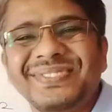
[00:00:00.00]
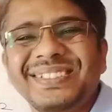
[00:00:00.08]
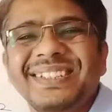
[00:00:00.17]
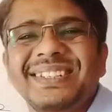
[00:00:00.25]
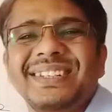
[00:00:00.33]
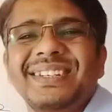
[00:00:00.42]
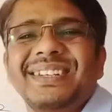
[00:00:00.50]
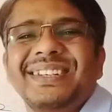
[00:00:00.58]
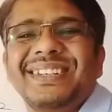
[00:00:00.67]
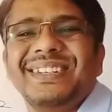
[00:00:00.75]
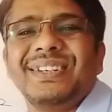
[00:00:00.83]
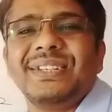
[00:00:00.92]

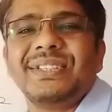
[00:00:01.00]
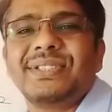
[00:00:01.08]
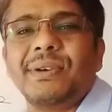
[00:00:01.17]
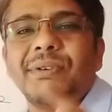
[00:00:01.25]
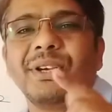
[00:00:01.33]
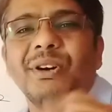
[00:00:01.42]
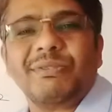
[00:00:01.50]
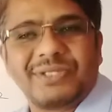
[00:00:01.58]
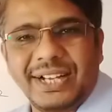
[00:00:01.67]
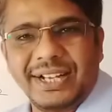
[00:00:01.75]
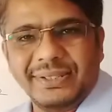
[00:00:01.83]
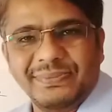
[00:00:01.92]
Orally,
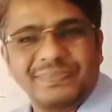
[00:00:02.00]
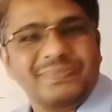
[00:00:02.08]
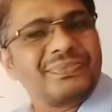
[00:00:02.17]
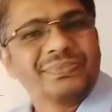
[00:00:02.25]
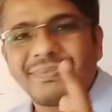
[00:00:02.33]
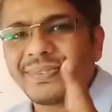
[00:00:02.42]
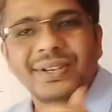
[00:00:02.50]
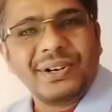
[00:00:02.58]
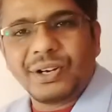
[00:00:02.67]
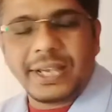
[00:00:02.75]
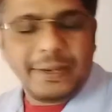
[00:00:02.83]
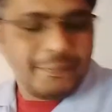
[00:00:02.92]
saving
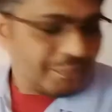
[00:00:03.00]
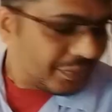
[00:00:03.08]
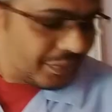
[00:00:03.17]
of time.